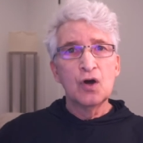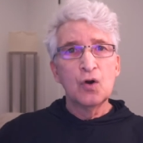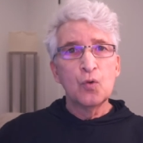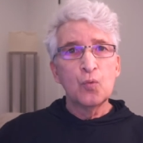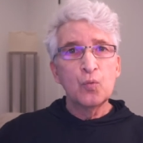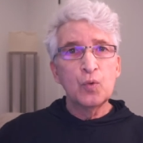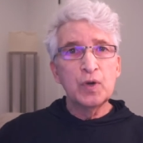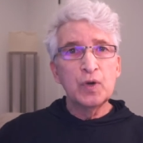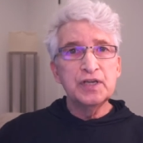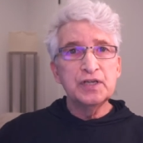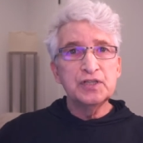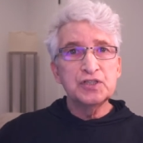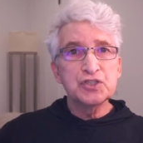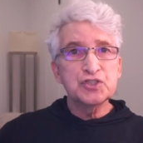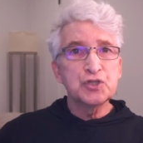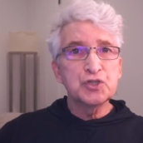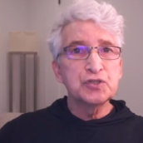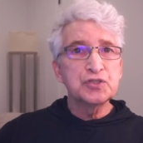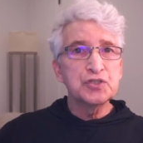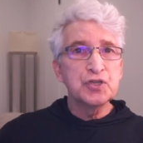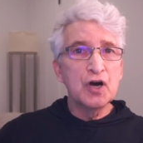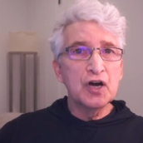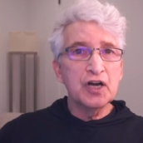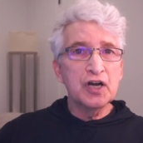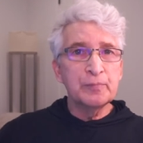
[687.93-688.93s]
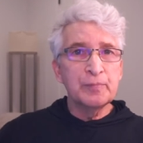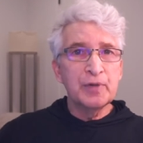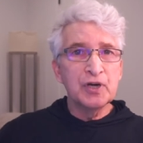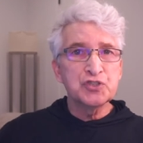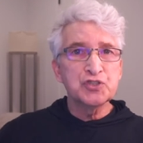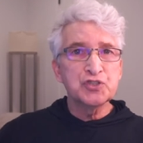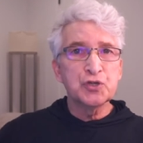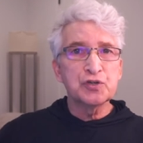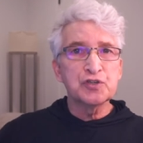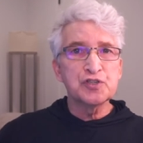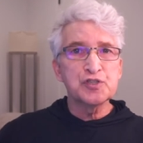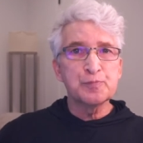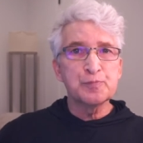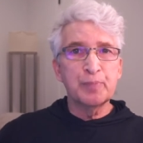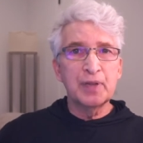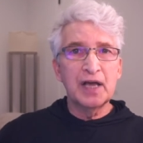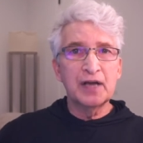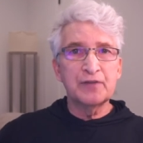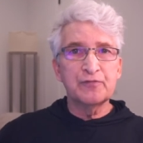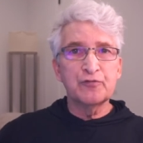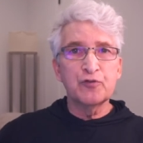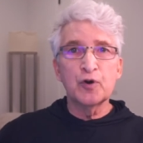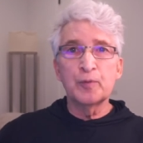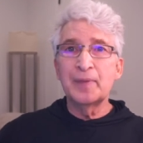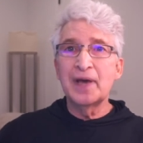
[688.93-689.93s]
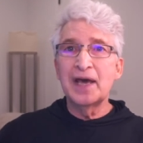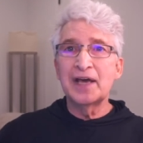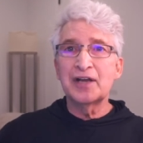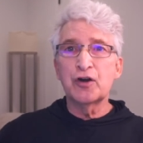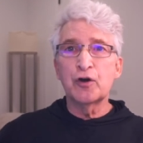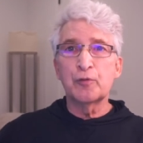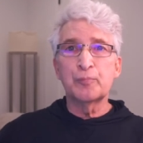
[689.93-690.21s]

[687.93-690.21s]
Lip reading: we should talk about Sugar's platform and our